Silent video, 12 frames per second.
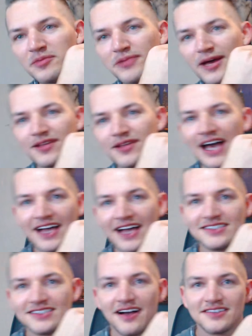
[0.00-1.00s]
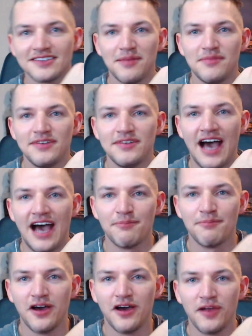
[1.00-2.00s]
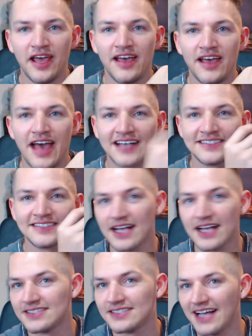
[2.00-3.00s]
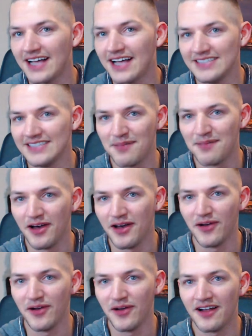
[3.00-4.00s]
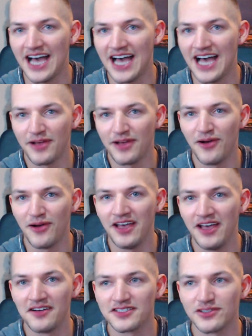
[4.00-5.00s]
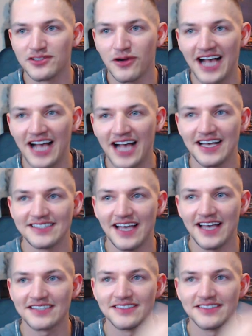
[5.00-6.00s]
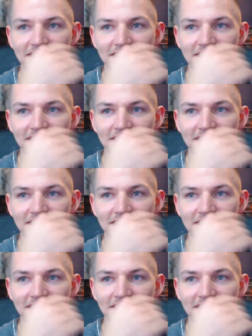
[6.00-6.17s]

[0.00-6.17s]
played with a guy on Stars named Don Picone, XXX Don Picone, or Don Picone underscore XXX?